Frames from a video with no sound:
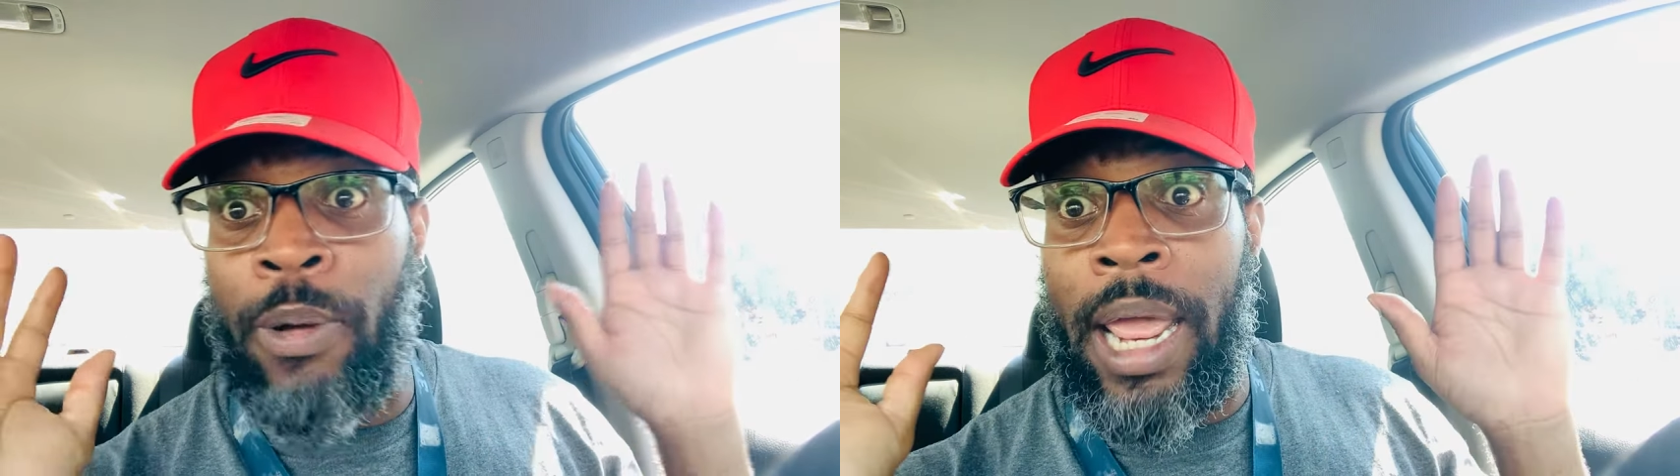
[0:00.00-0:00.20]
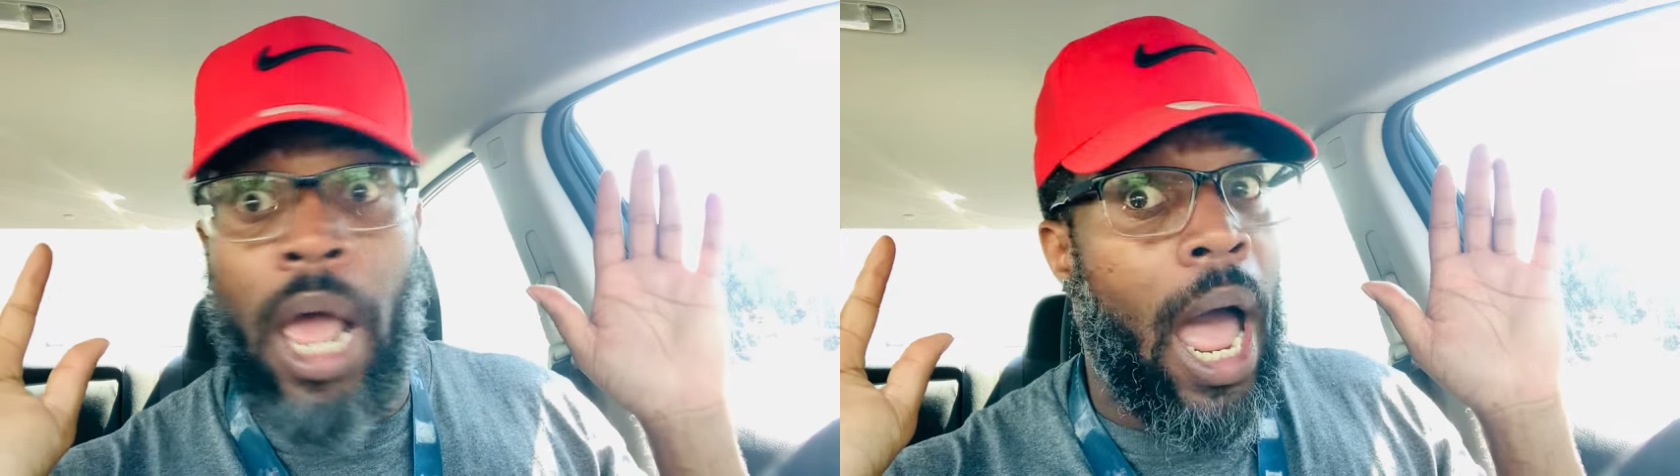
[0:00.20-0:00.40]

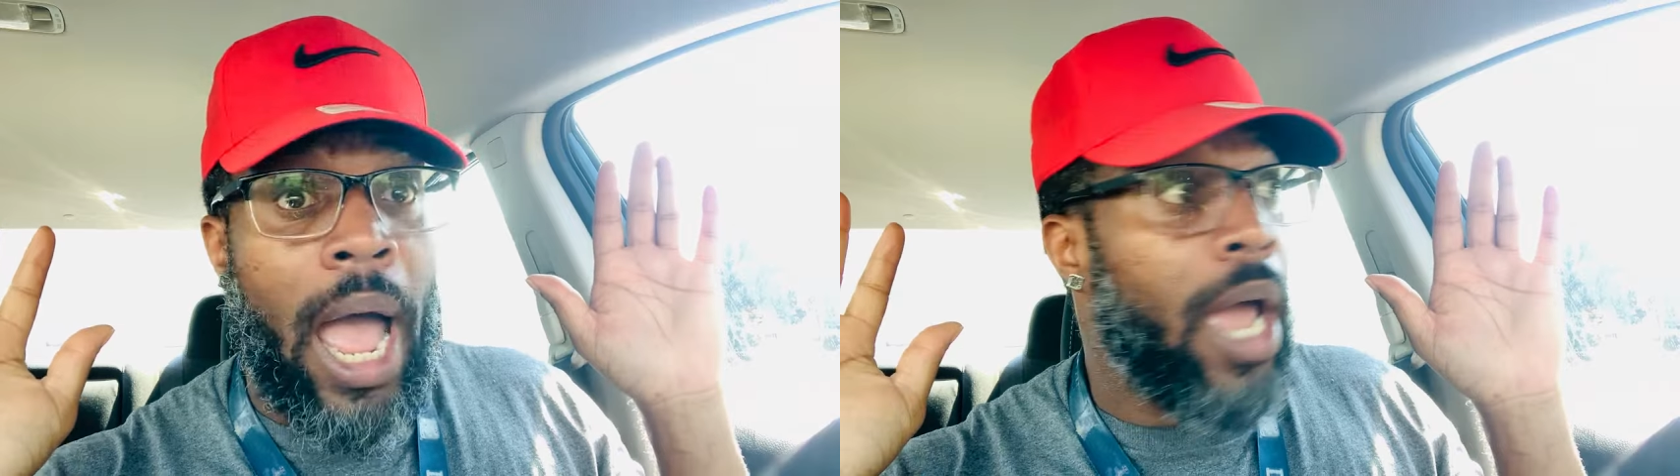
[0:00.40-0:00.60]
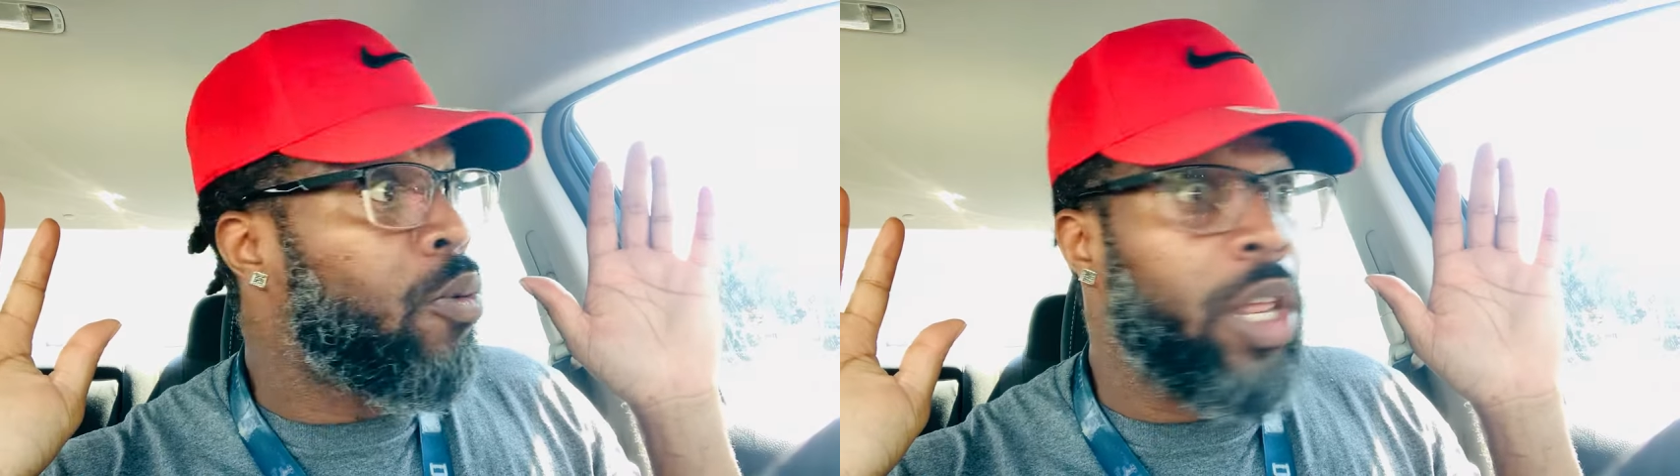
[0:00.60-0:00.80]
And they,
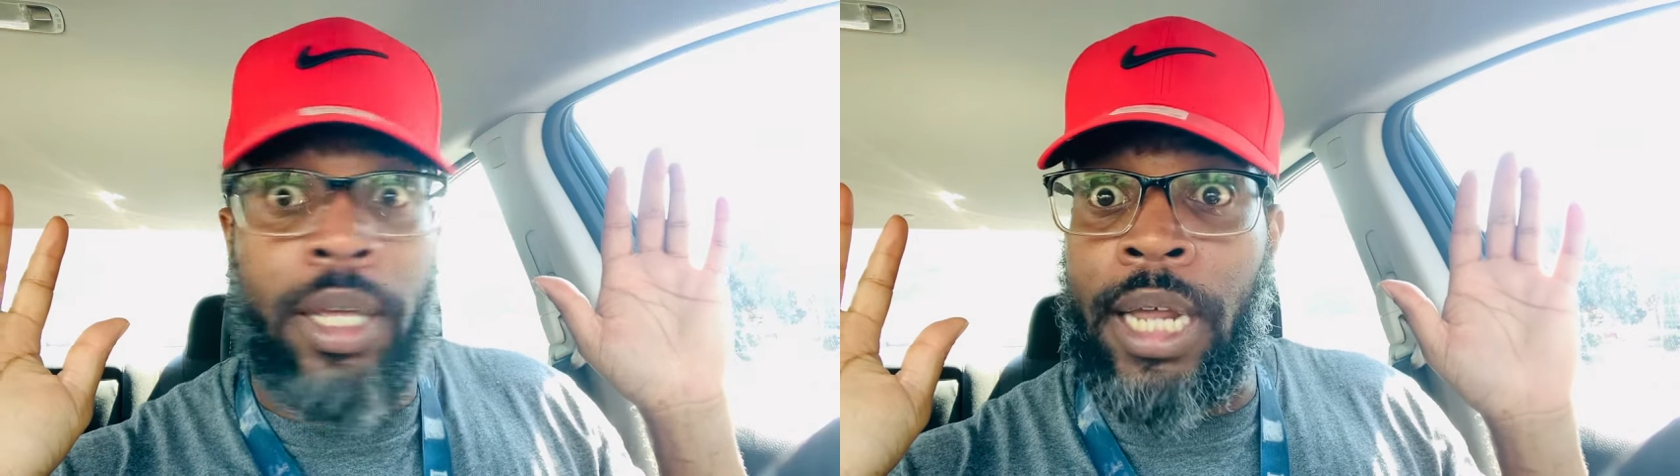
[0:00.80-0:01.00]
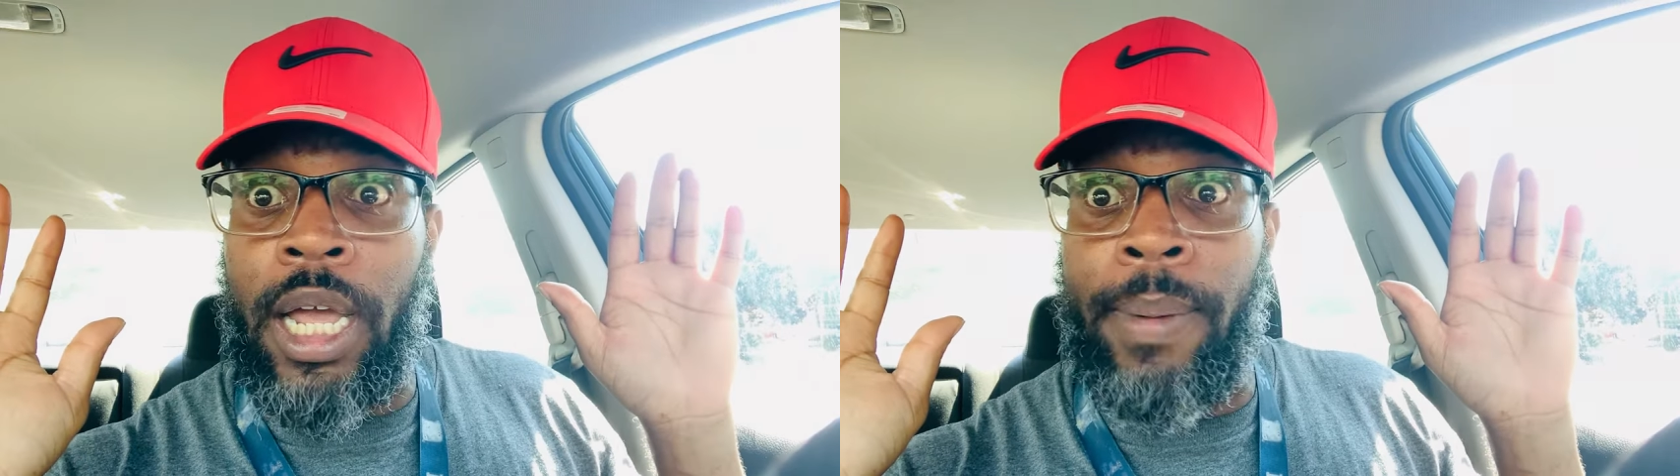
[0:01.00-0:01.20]
what are
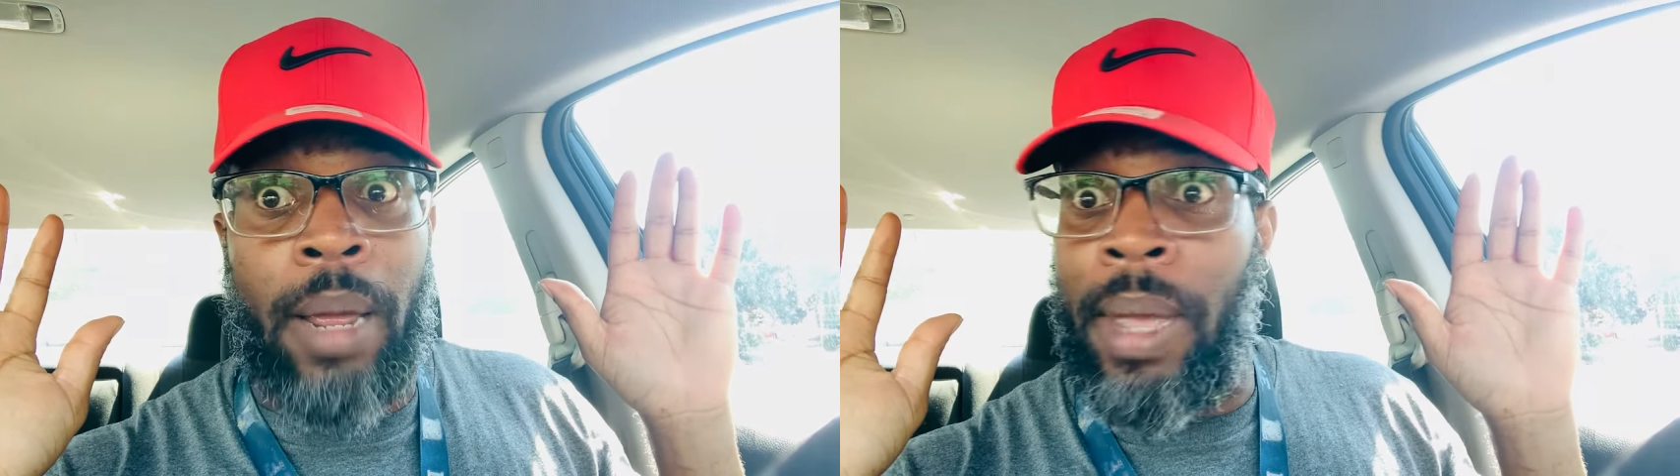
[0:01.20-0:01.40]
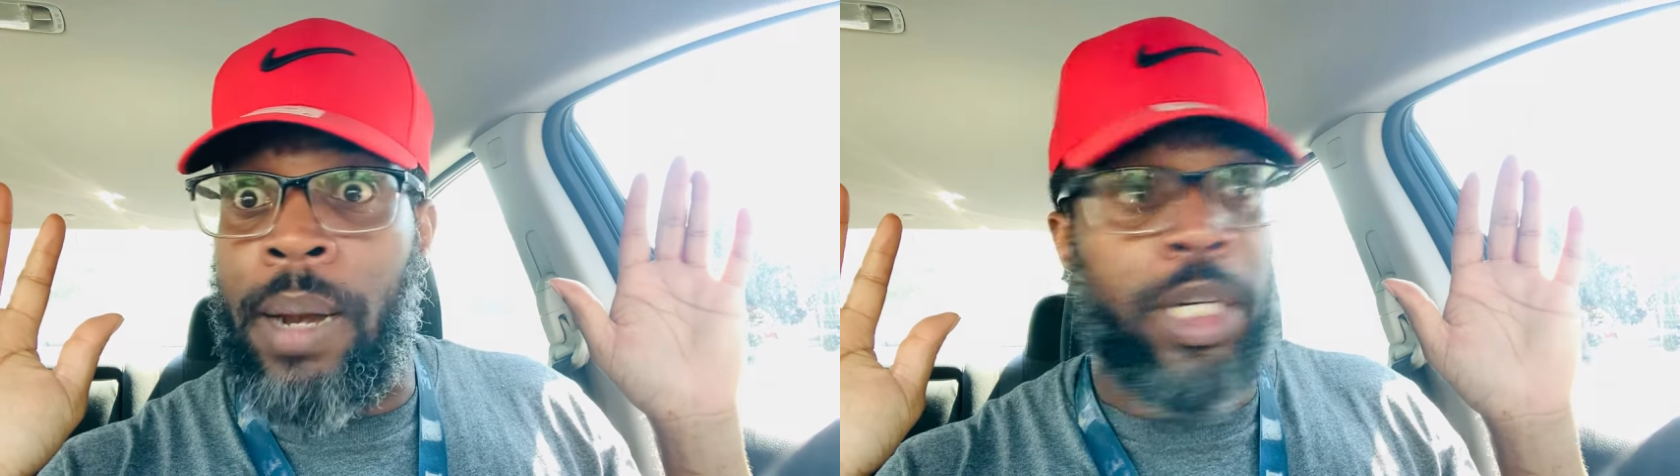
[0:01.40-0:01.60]
you talking
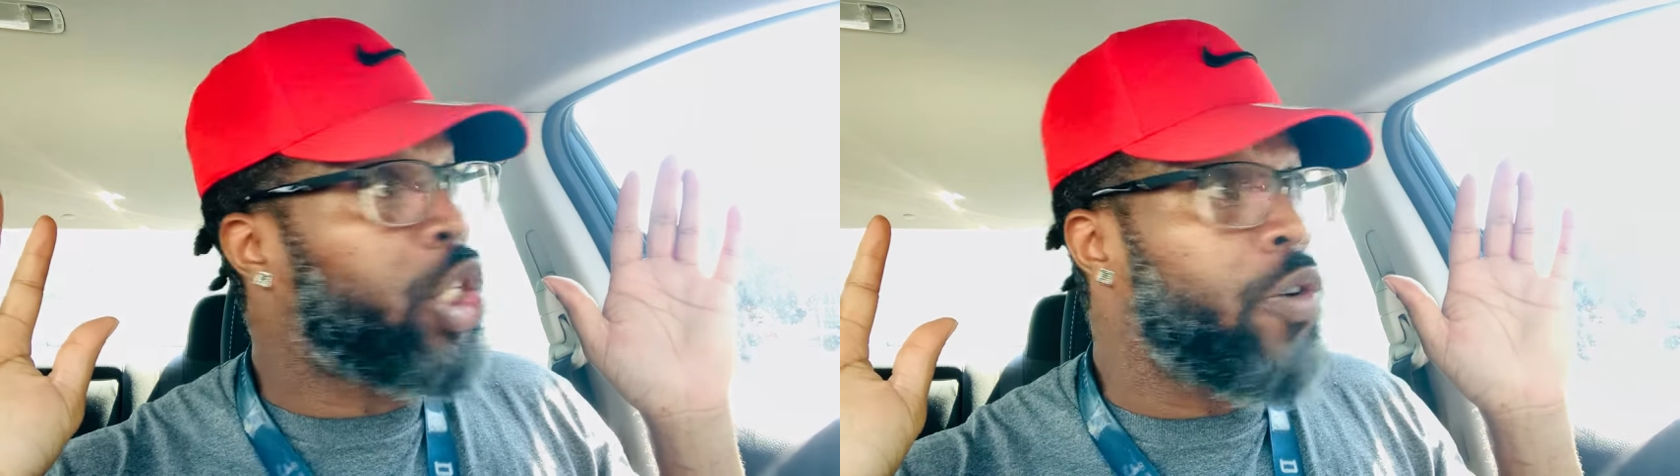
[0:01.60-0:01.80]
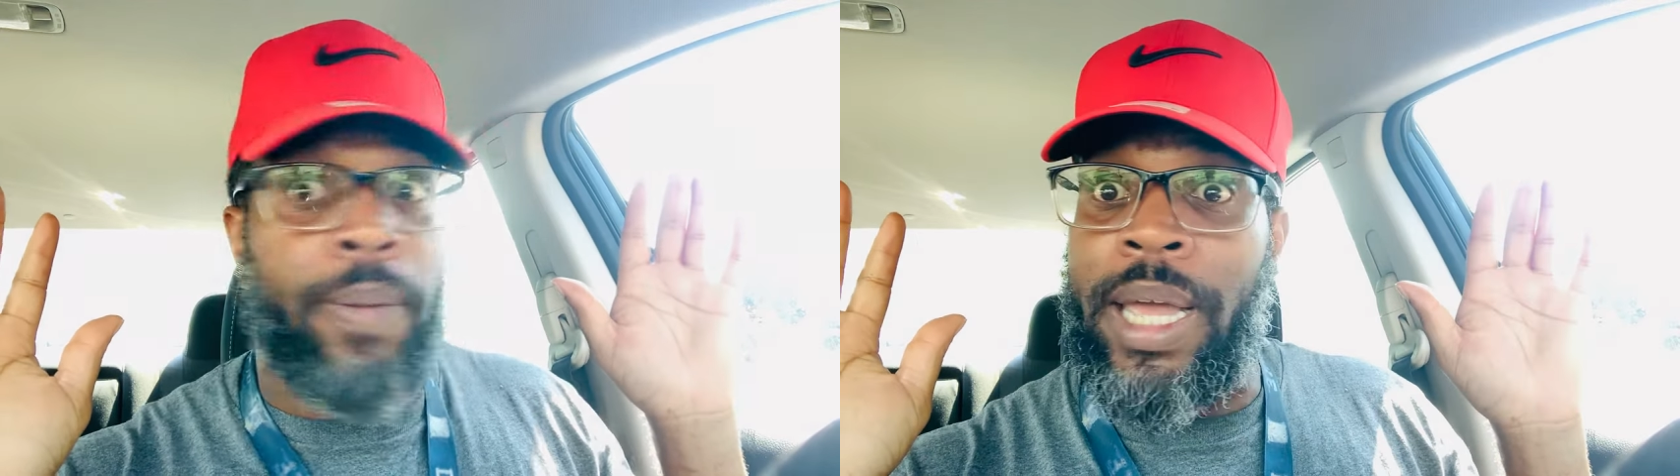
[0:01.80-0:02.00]
about, man? I'm just
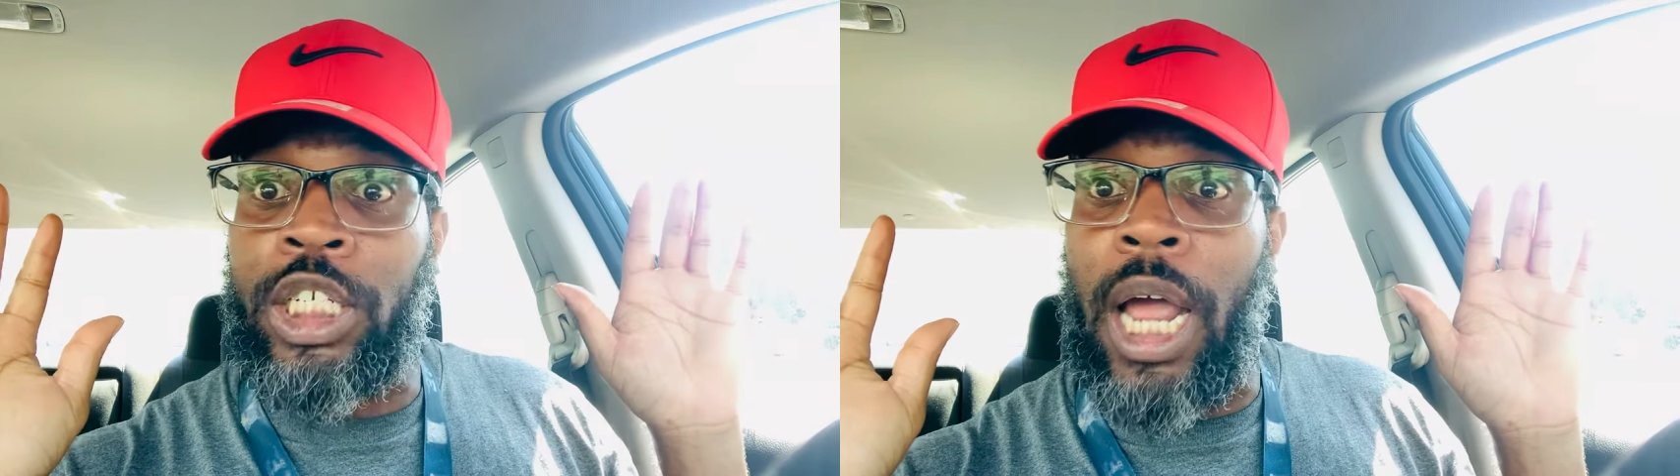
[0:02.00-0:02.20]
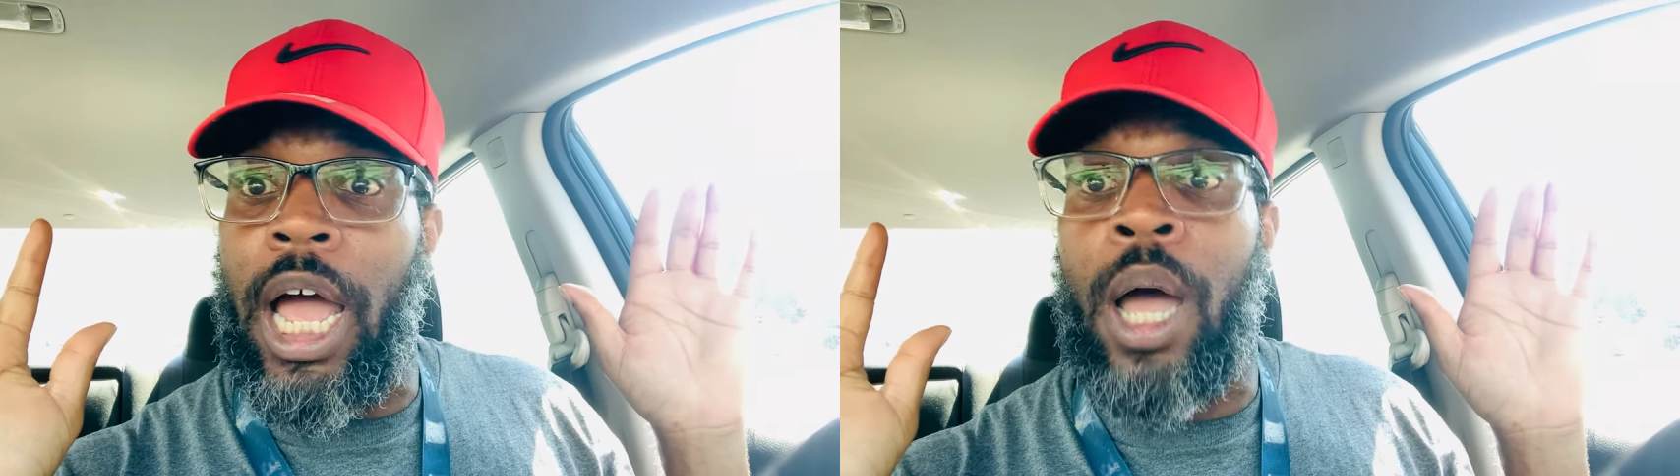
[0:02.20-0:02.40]
doing my
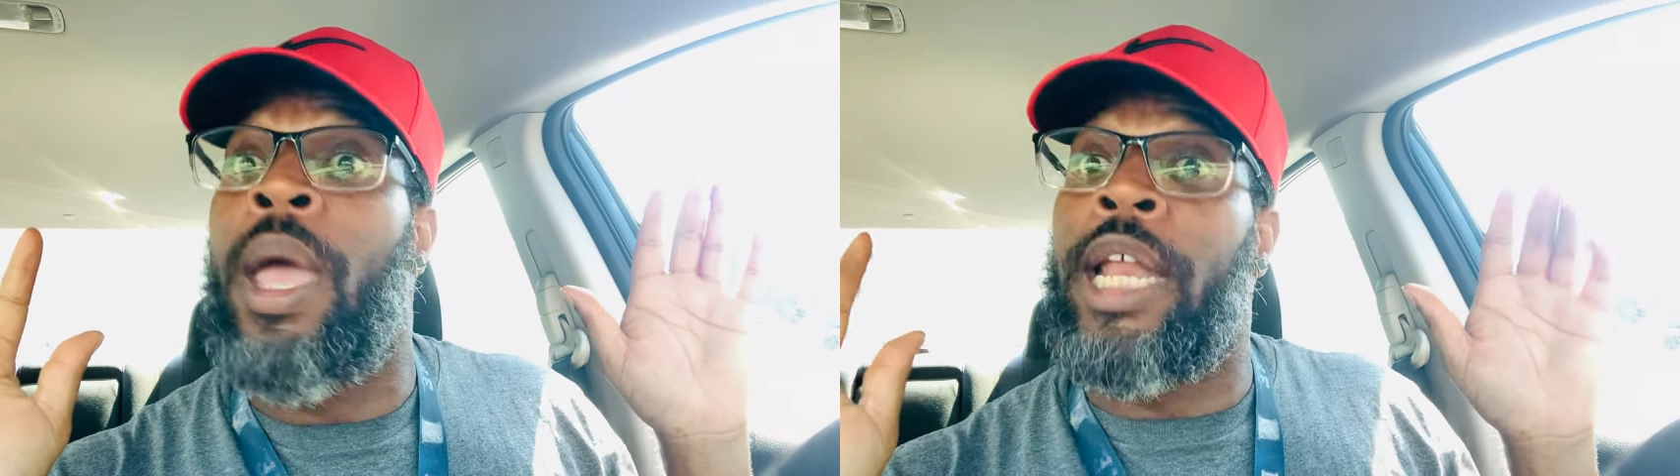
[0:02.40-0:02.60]
job.